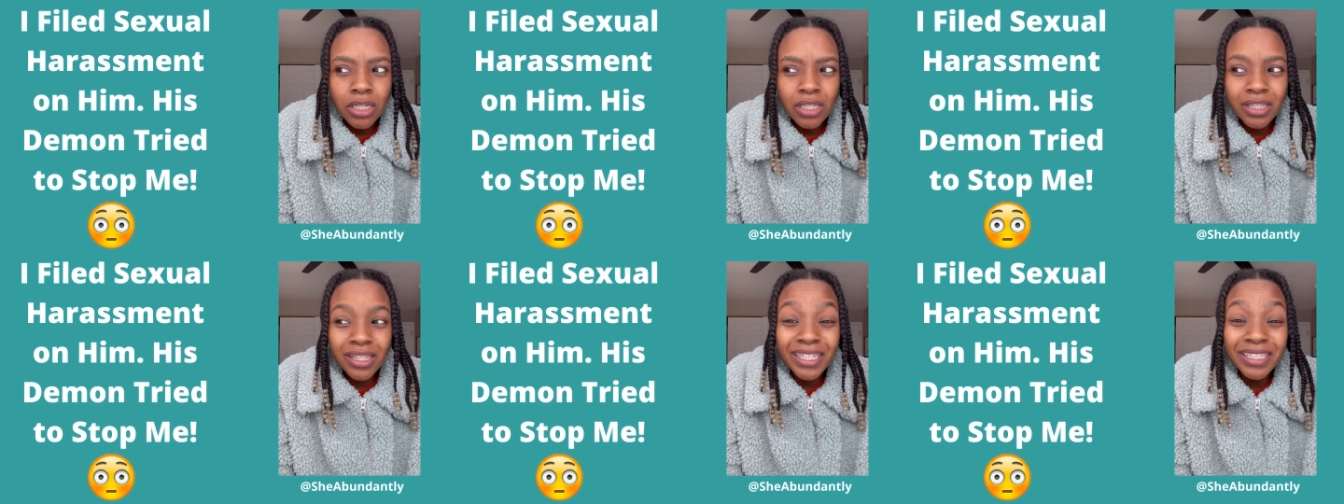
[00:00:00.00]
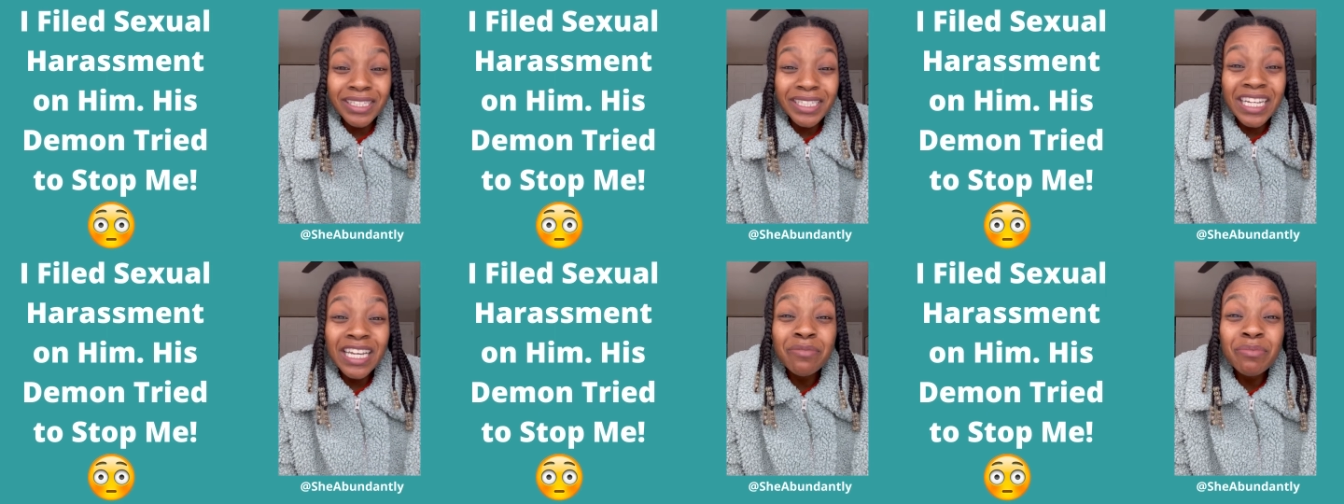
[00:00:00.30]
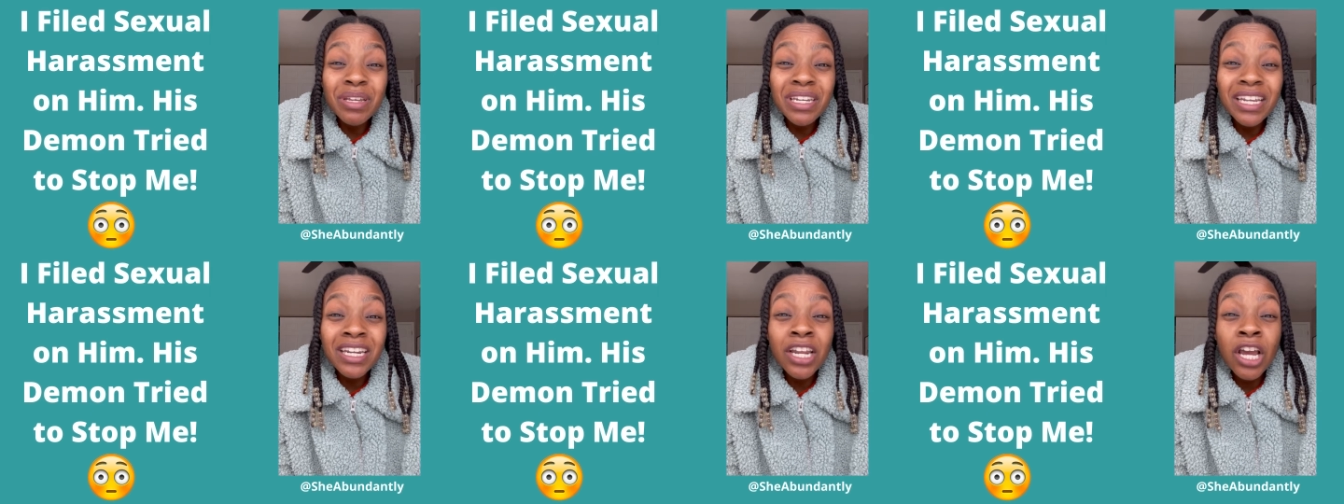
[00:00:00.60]
the
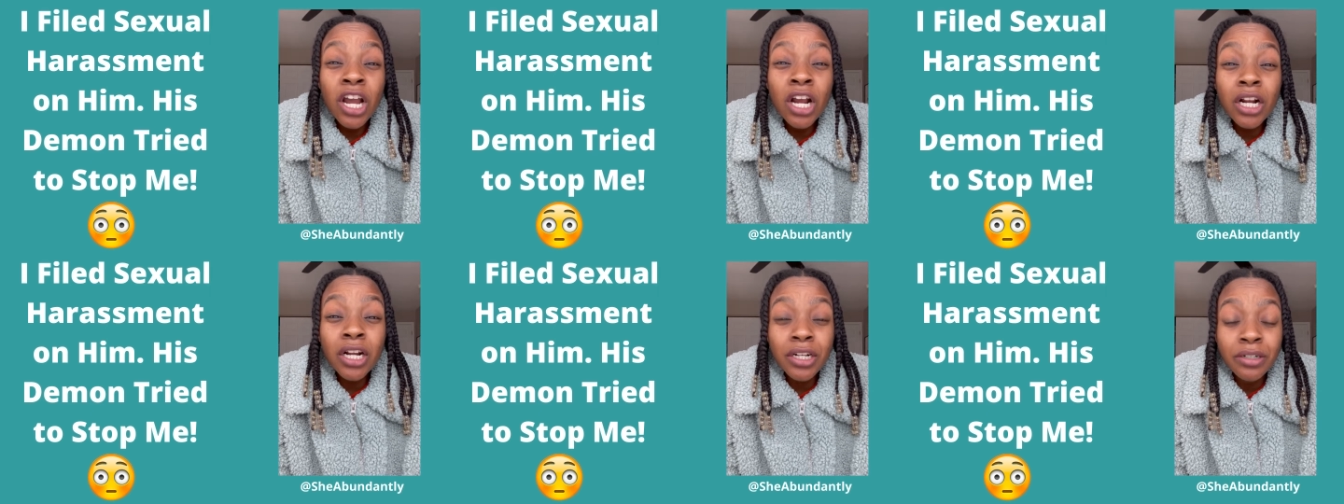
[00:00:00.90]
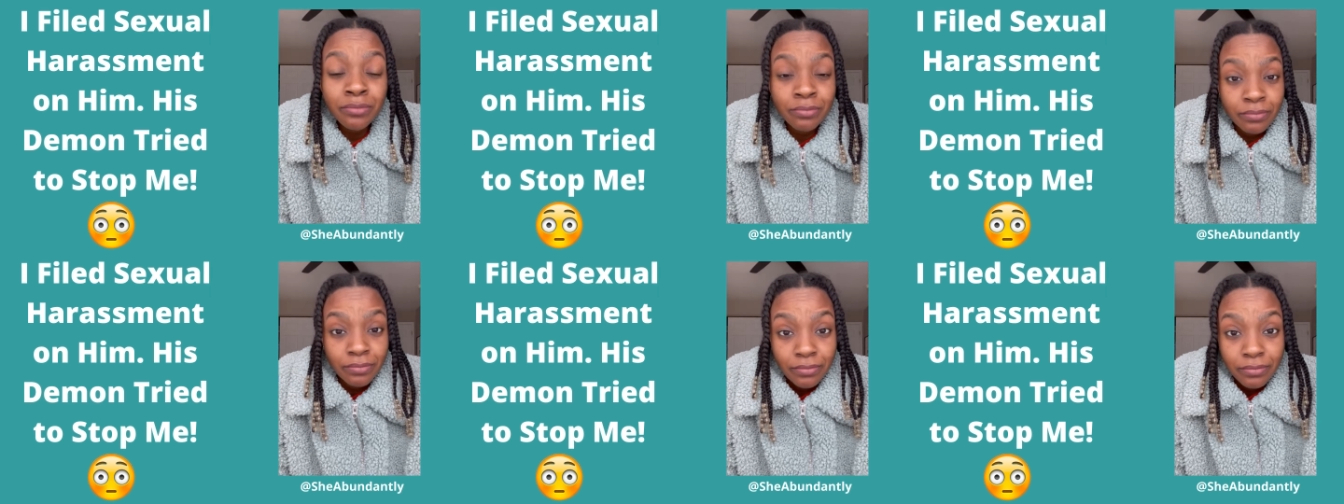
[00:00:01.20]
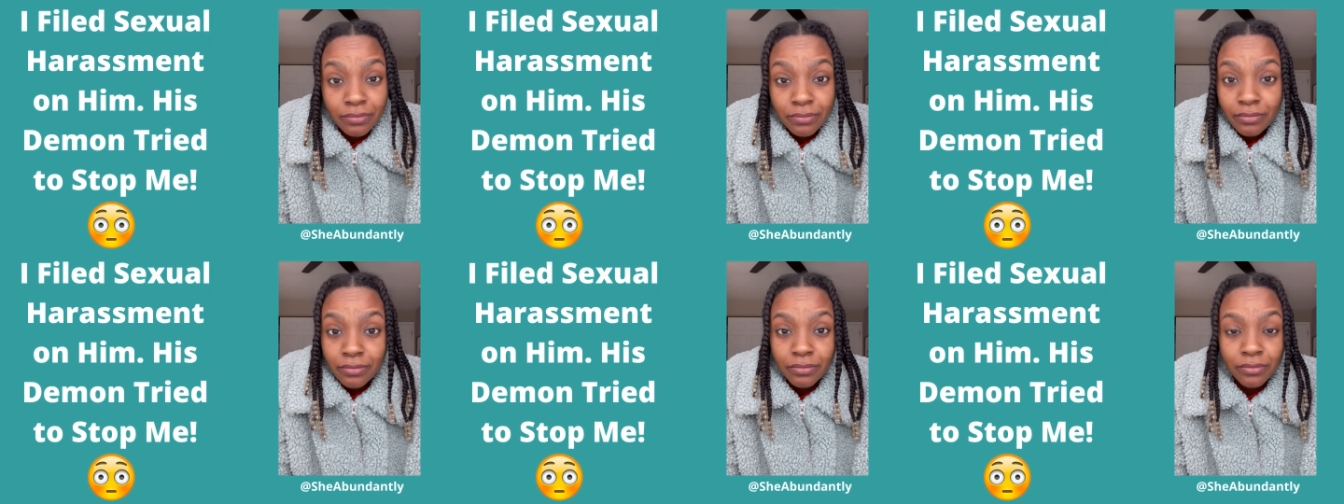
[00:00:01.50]
demon in her.
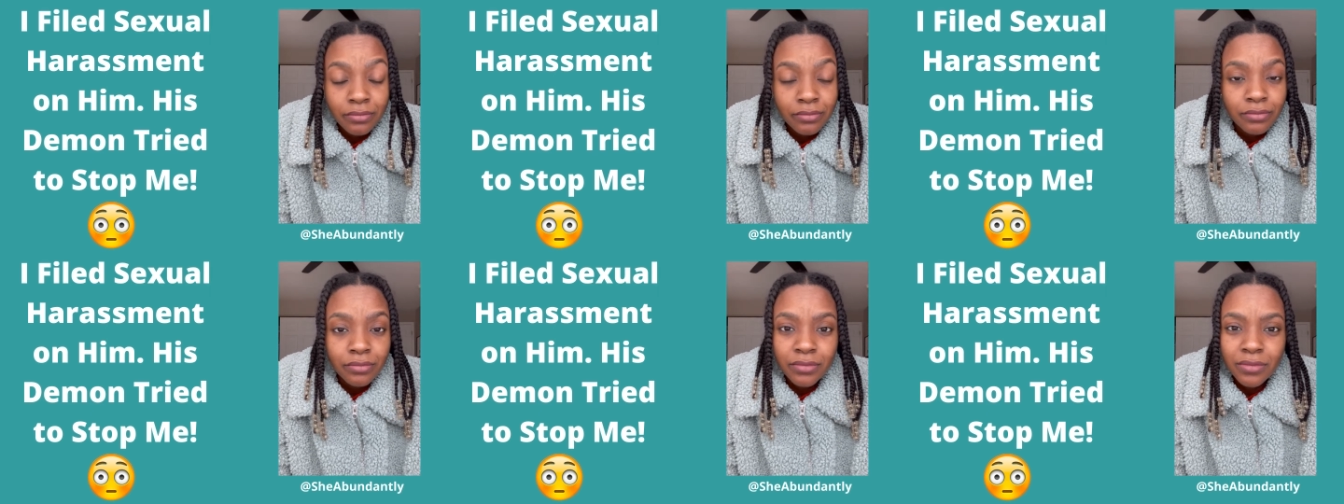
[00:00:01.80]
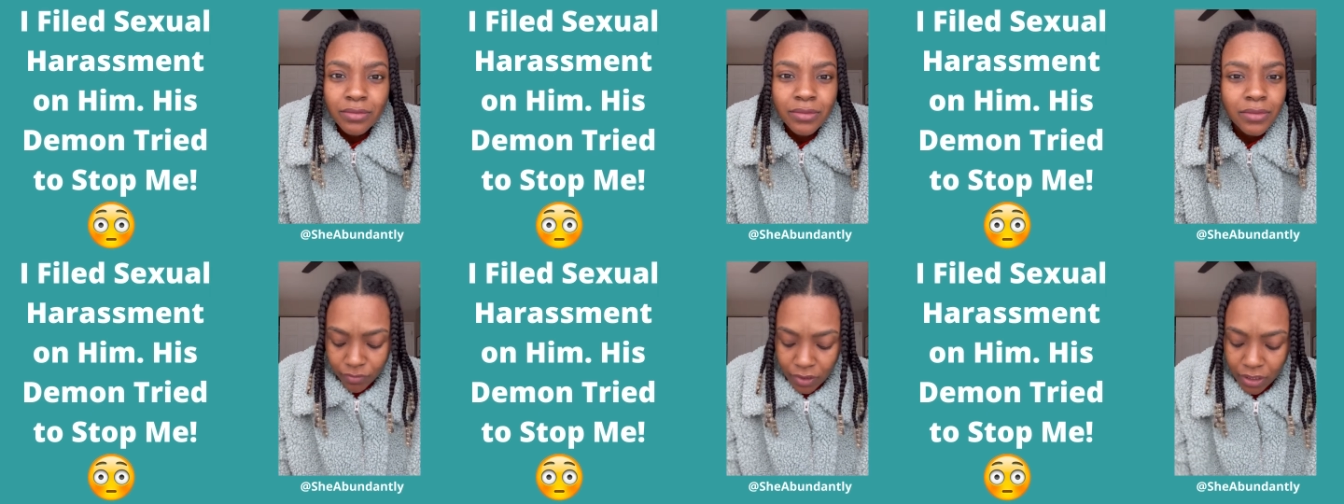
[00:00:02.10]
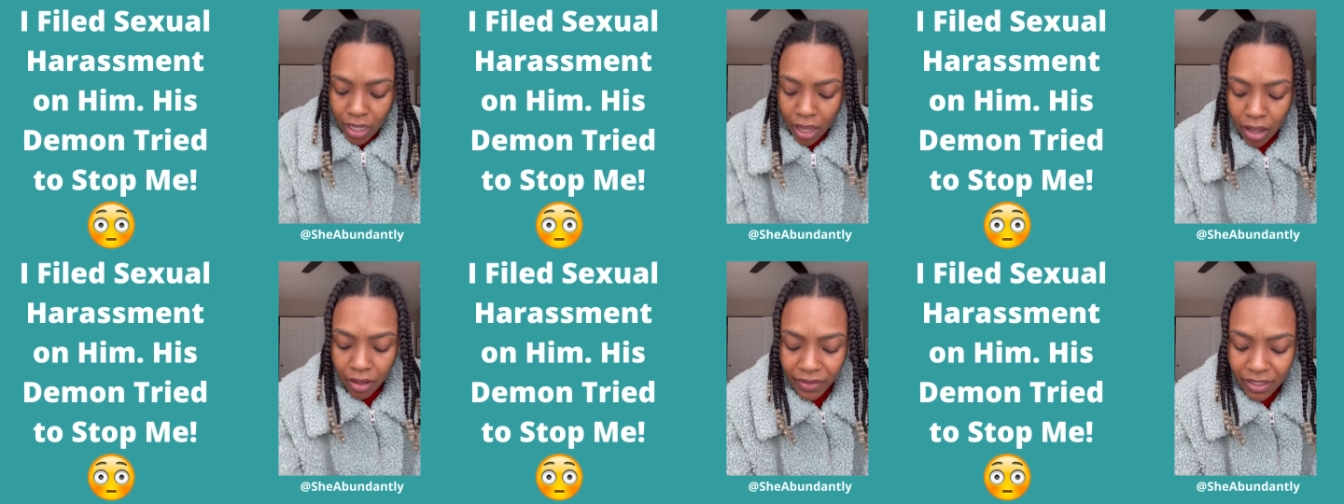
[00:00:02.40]

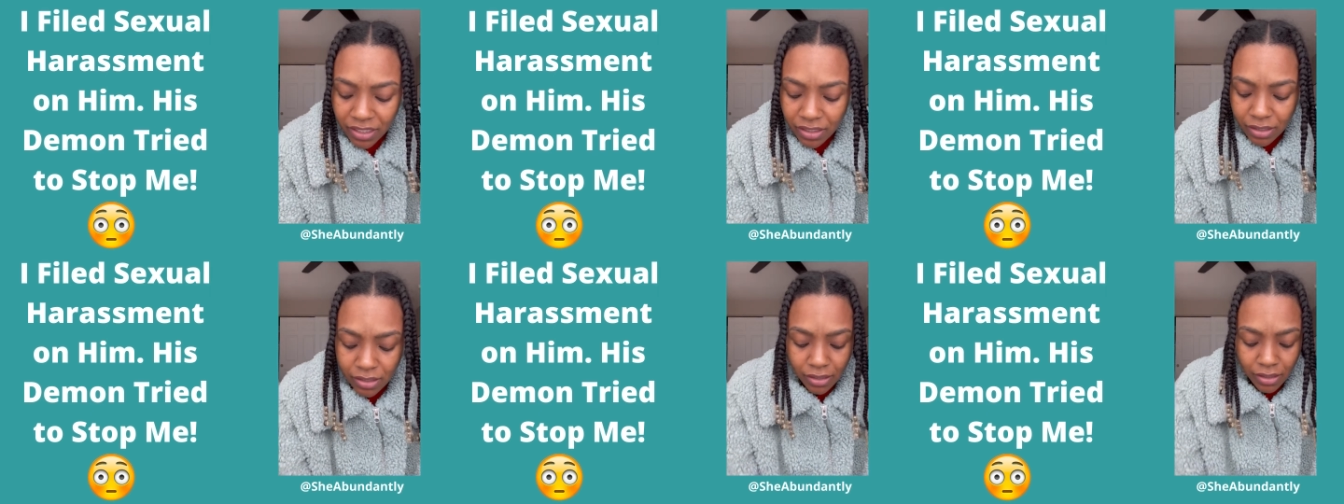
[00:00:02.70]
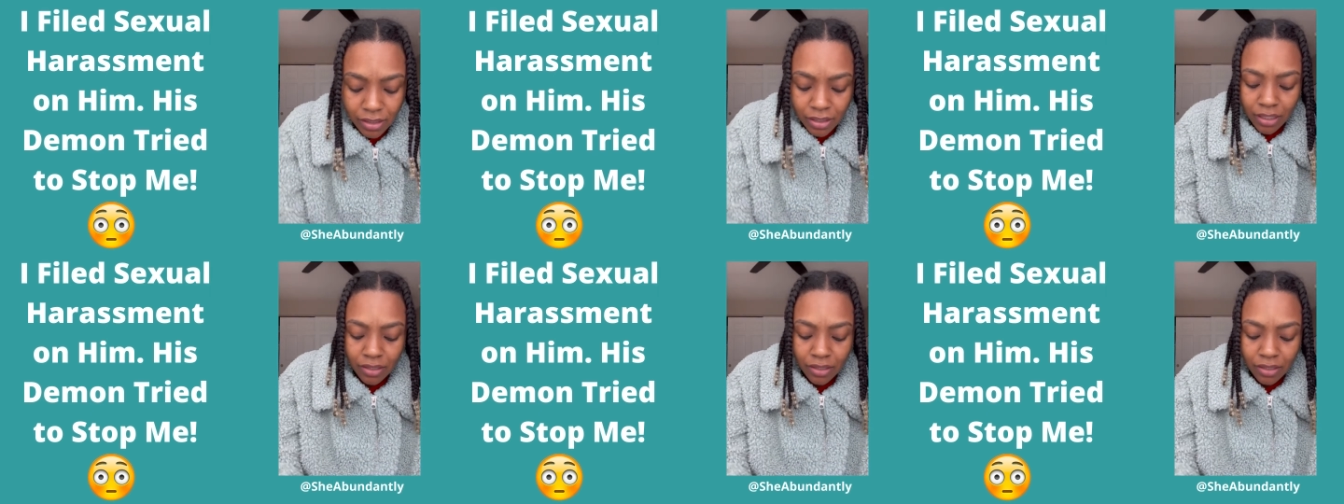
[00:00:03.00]
Y'all, this is